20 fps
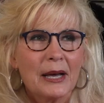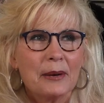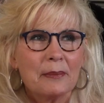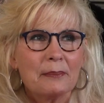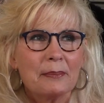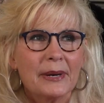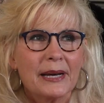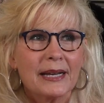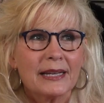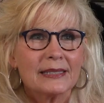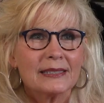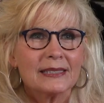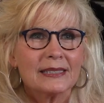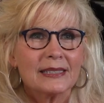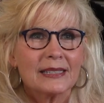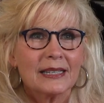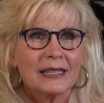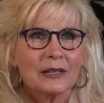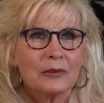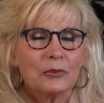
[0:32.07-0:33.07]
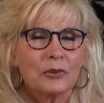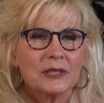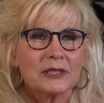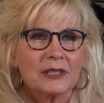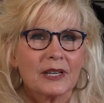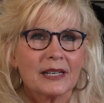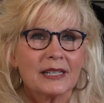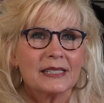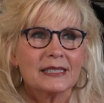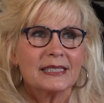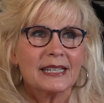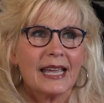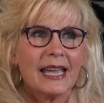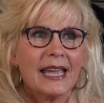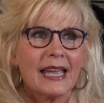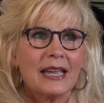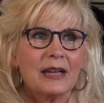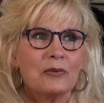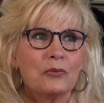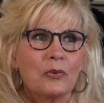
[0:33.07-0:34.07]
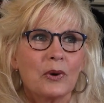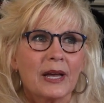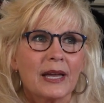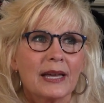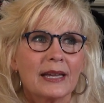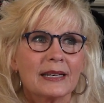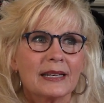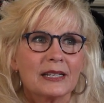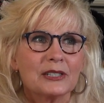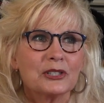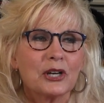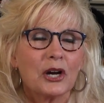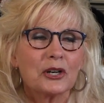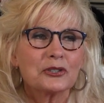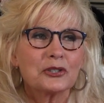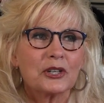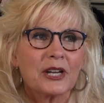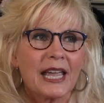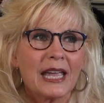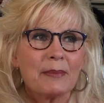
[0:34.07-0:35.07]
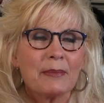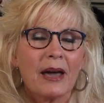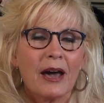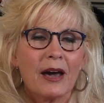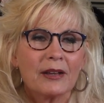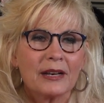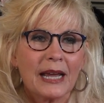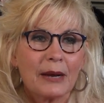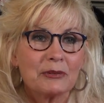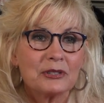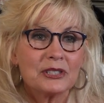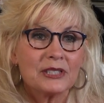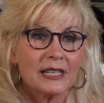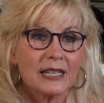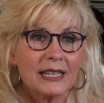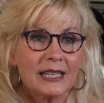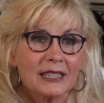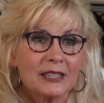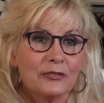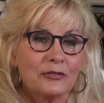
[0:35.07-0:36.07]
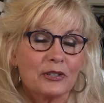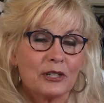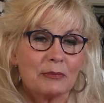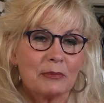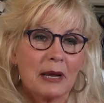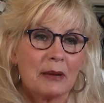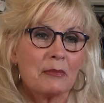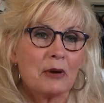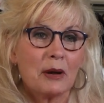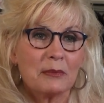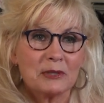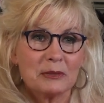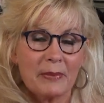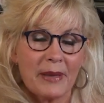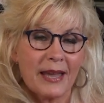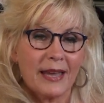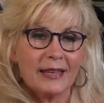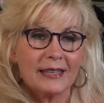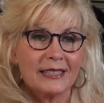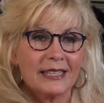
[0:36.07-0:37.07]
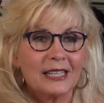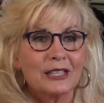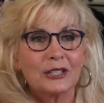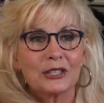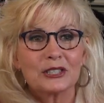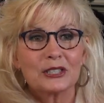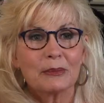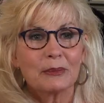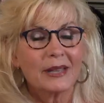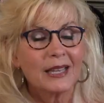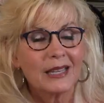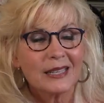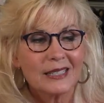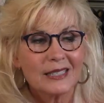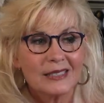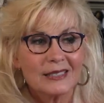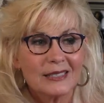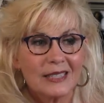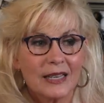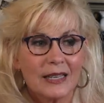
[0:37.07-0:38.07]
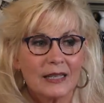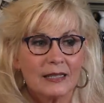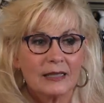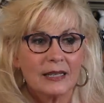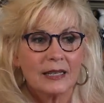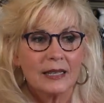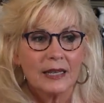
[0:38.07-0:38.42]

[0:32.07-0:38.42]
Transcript: but it was on a day when a doctor came out and I was sitting at the foot of my mom's bed, and he looked at me and he said,